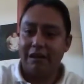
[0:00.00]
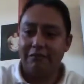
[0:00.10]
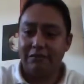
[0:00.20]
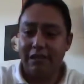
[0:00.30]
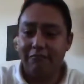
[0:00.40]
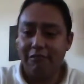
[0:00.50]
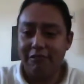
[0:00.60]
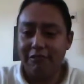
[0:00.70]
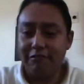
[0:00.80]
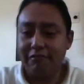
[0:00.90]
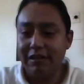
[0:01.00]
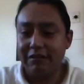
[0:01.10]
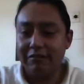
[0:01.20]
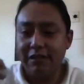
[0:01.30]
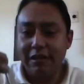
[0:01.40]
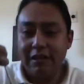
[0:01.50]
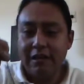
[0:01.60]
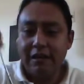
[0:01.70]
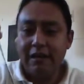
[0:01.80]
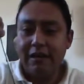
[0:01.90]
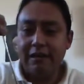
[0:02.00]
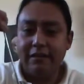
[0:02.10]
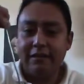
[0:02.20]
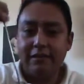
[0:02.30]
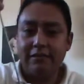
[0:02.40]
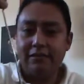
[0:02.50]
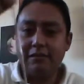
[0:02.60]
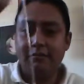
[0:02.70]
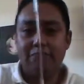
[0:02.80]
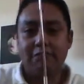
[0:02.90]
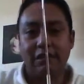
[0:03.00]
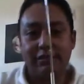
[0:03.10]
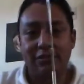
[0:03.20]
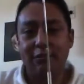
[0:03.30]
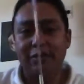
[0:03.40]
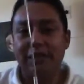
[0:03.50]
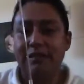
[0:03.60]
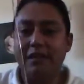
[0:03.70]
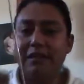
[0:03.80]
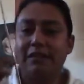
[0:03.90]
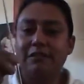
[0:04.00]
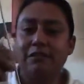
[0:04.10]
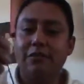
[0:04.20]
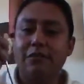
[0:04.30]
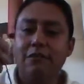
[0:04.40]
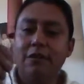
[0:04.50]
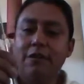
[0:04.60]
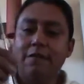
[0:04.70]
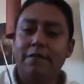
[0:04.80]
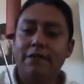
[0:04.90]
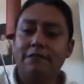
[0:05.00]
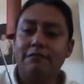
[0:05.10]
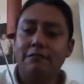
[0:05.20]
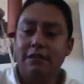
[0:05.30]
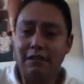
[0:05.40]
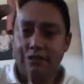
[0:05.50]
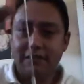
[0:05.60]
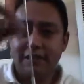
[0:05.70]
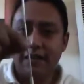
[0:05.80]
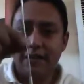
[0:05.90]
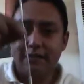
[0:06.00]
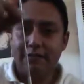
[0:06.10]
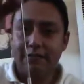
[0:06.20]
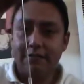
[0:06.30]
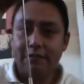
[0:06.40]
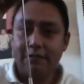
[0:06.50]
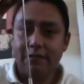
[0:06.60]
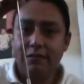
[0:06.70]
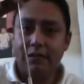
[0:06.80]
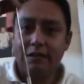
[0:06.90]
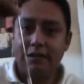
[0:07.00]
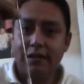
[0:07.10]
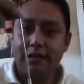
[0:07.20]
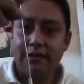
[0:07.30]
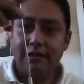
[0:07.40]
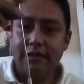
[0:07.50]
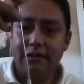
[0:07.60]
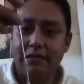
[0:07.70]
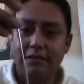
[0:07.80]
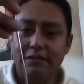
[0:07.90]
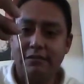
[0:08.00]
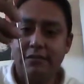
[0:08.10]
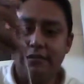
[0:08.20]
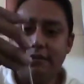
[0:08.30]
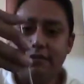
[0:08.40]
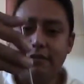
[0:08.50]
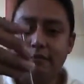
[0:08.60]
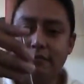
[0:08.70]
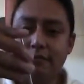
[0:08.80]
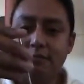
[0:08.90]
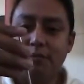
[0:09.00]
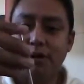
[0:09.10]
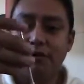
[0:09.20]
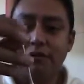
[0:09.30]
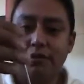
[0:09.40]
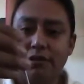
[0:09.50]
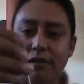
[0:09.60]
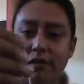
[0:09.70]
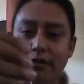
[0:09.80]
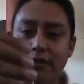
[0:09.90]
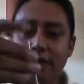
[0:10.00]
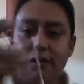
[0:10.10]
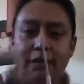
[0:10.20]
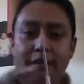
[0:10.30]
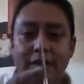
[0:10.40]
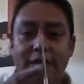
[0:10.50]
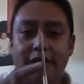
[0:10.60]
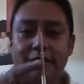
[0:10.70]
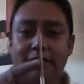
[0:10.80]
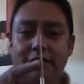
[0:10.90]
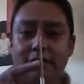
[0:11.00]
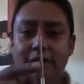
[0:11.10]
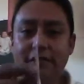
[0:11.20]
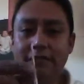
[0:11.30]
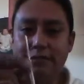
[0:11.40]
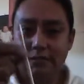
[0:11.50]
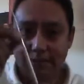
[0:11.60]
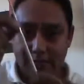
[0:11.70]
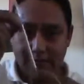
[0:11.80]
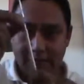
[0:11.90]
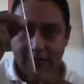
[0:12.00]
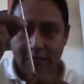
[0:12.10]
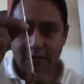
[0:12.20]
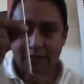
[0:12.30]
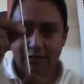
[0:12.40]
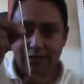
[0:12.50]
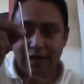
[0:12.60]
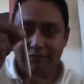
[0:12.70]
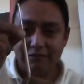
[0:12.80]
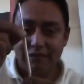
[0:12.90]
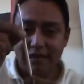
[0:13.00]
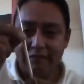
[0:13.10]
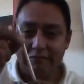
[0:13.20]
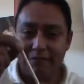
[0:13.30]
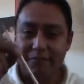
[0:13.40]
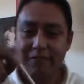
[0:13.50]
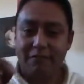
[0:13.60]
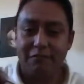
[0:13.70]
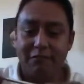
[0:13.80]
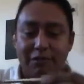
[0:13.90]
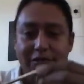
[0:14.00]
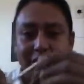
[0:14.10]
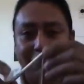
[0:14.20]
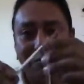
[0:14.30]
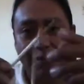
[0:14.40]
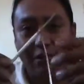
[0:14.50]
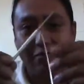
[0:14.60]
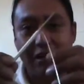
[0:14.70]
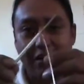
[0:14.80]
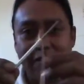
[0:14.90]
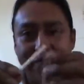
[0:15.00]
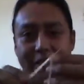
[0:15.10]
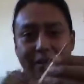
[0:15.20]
outside walking around, and it's a telescoping antenna. So this inside antenna is smaller than this larger outside one. So I'm currently wrapping it around